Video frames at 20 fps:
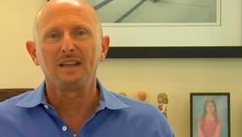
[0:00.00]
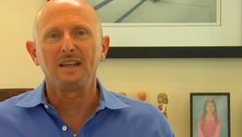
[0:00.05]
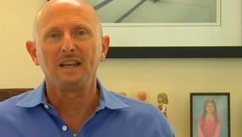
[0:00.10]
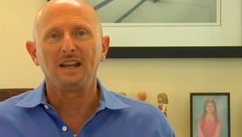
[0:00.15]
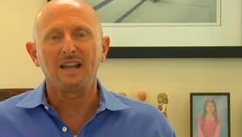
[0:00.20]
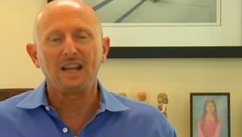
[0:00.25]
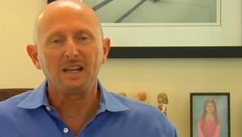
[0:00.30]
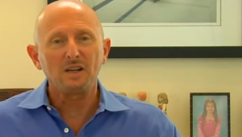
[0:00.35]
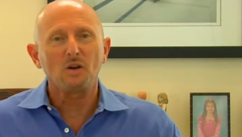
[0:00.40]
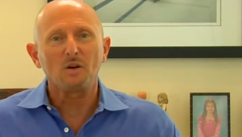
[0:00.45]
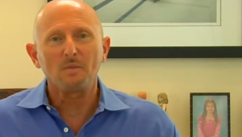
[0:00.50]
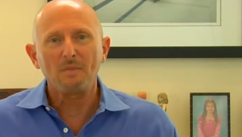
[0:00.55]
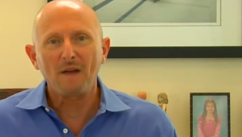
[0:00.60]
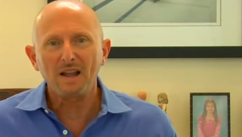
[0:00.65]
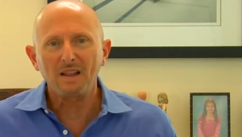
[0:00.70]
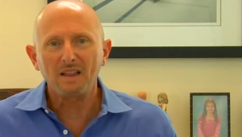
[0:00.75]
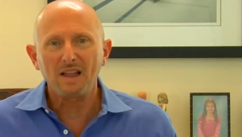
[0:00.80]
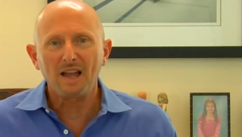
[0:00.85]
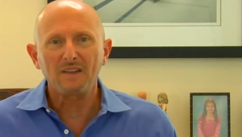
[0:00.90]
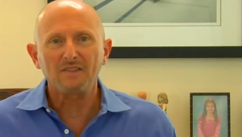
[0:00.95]
And I know in
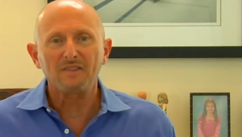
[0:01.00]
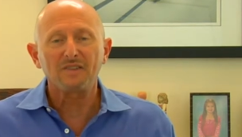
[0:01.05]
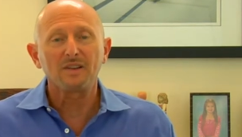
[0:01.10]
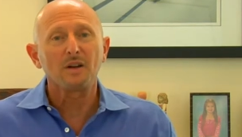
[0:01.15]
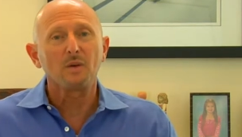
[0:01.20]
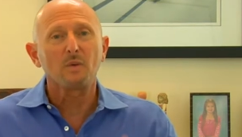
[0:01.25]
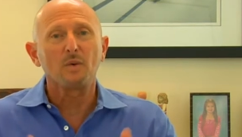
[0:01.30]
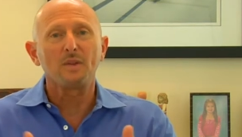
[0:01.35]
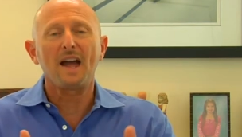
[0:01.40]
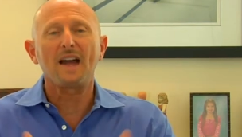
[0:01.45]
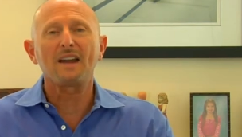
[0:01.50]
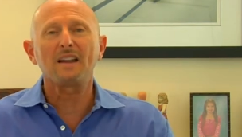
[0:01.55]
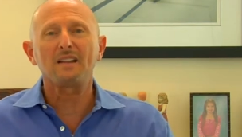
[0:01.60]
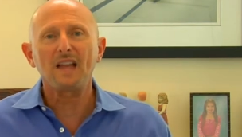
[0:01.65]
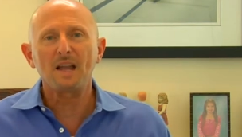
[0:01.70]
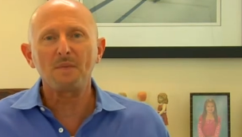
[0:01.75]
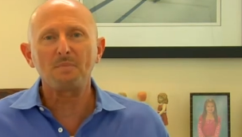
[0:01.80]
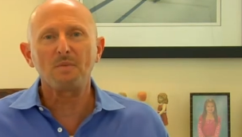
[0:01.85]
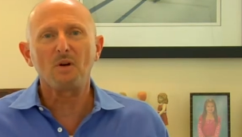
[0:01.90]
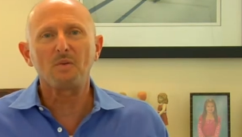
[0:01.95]
my life, without a
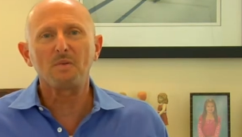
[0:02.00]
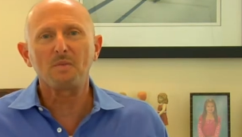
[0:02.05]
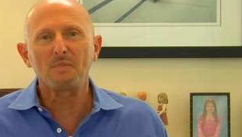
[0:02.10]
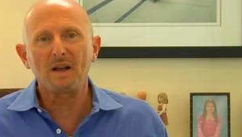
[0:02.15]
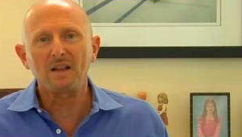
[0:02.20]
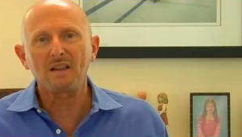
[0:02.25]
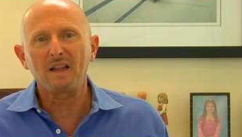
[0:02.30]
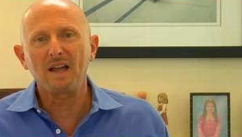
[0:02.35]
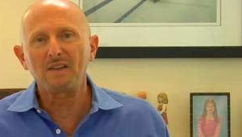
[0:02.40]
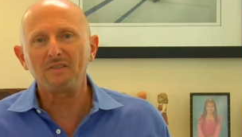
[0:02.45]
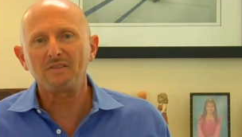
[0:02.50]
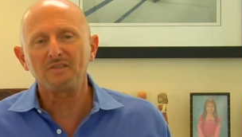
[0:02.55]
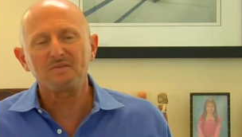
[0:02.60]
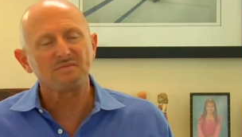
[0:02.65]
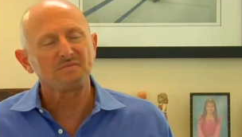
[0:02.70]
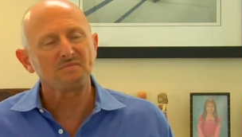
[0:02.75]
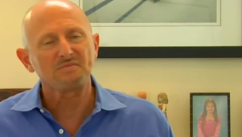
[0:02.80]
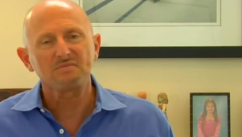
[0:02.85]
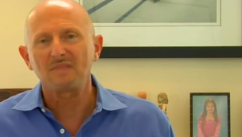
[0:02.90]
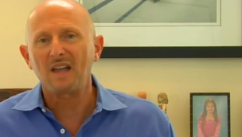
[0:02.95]
light bulb in my life,
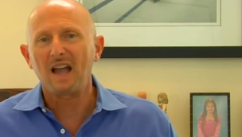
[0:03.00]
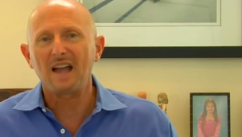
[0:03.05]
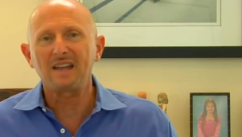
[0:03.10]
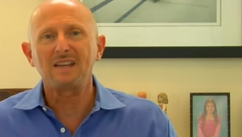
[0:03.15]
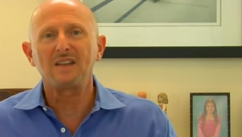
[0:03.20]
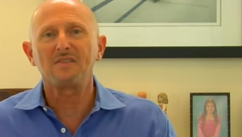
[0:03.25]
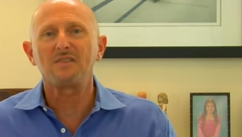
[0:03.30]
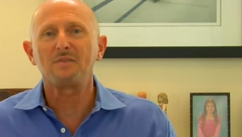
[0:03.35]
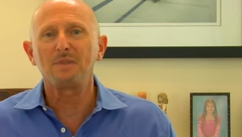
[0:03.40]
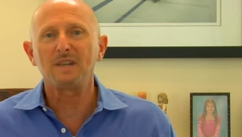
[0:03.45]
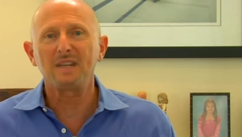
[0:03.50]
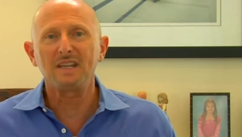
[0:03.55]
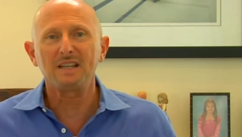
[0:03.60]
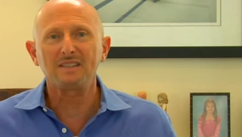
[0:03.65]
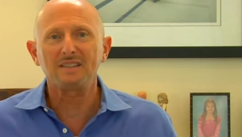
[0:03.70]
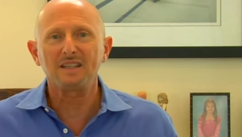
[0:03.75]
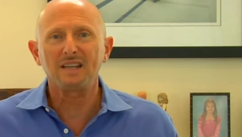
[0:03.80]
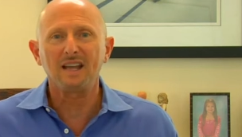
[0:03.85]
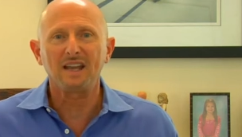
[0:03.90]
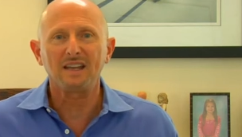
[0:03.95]
I'd never be here
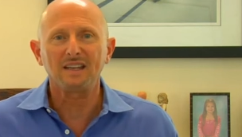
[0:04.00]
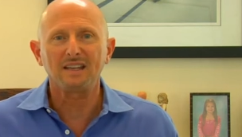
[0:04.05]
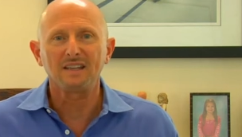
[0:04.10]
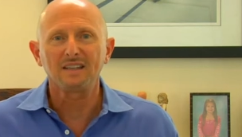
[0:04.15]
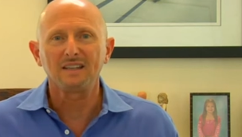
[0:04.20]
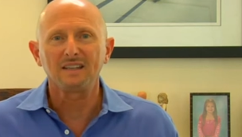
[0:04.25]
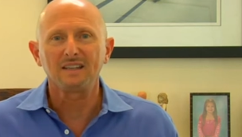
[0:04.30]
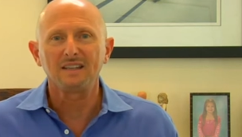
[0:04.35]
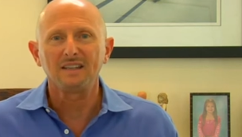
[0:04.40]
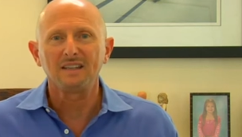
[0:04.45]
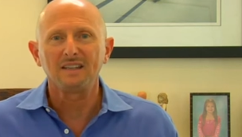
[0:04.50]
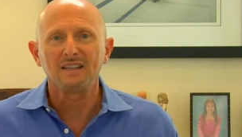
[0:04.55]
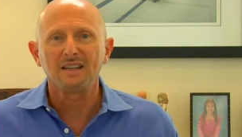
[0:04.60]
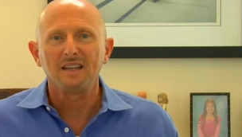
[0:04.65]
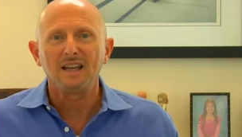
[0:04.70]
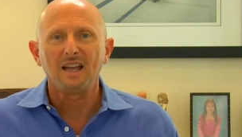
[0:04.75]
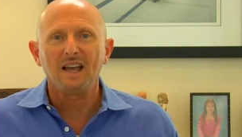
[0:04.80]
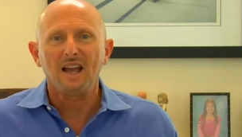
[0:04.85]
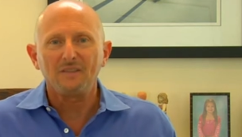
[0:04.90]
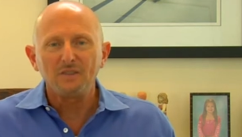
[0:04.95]
today.
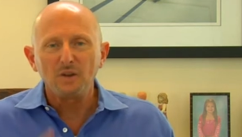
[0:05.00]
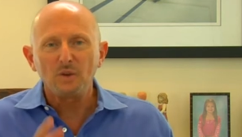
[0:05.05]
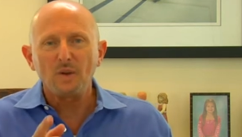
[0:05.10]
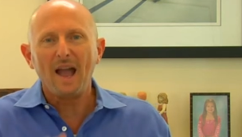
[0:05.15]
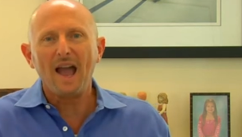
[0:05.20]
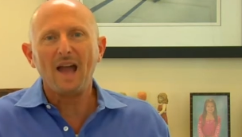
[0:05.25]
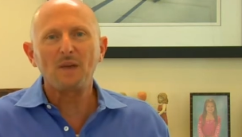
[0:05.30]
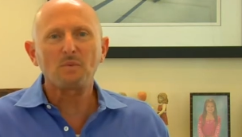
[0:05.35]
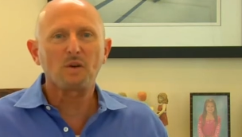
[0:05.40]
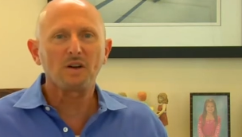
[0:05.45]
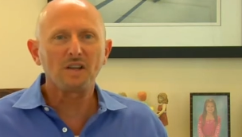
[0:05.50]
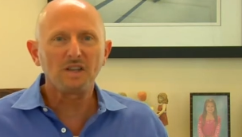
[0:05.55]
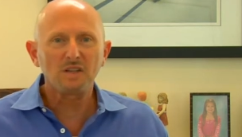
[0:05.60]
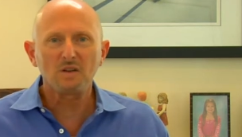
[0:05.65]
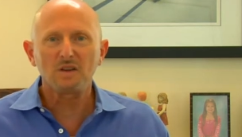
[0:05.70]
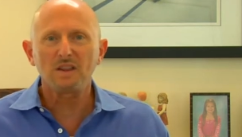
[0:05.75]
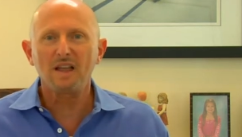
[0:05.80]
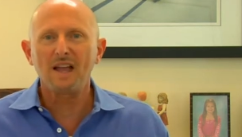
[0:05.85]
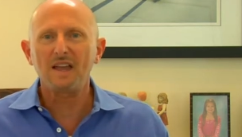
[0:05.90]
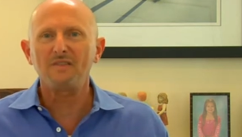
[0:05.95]
Have you had one in
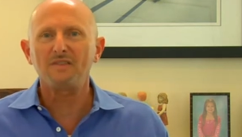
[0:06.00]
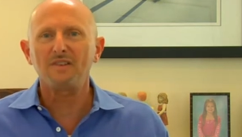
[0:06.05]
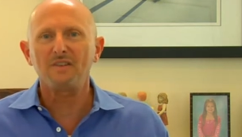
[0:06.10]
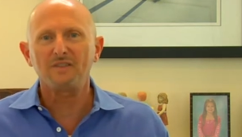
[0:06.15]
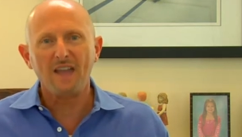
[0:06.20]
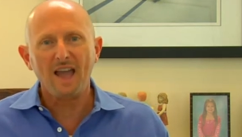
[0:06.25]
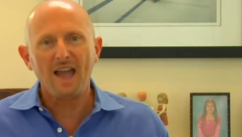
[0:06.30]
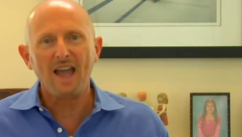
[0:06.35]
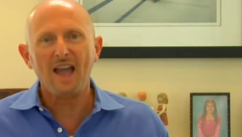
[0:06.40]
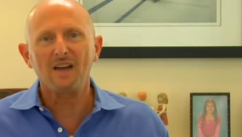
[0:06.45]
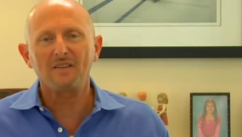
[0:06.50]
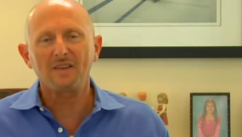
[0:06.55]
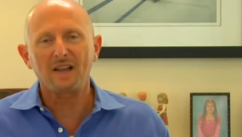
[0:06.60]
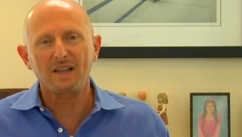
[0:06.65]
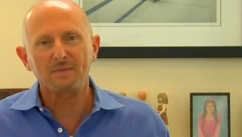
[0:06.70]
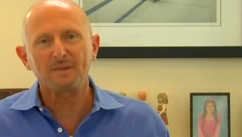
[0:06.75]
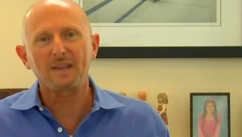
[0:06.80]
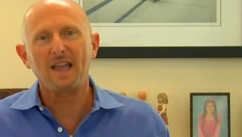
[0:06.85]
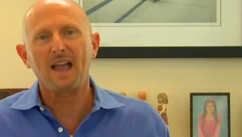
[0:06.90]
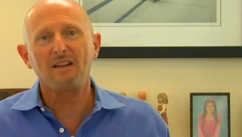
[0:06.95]
your life? If you have, I
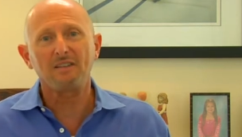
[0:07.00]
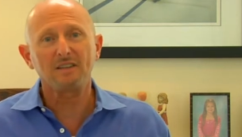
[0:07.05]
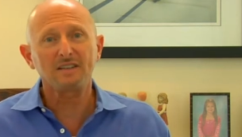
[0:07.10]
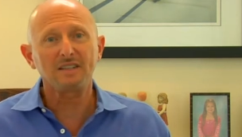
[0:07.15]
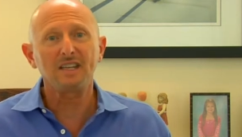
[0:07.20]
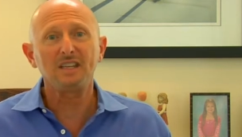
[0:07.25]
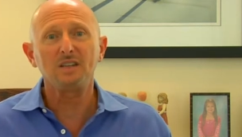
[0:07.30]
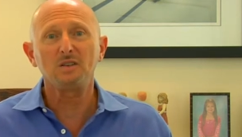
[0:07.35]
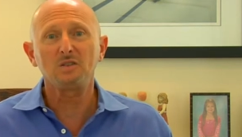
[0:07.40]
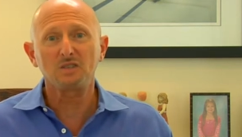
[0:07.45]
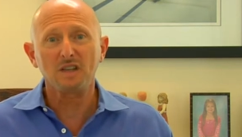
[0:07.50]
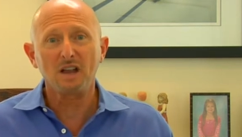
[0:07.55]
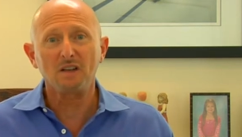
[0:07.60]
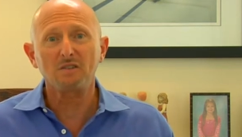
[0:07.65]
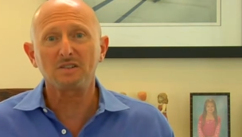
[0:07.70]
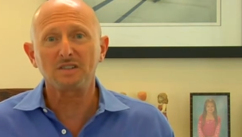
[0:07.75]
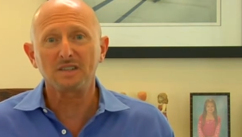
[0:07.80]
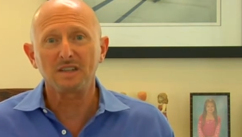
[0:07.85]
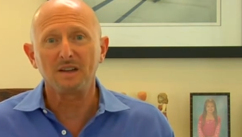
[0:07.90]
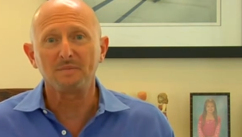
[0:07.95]
guarantee you
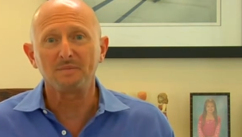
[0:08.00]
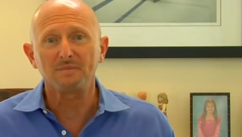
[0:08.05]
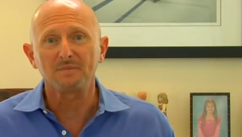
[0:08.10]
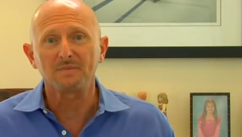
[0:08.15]
cherish them.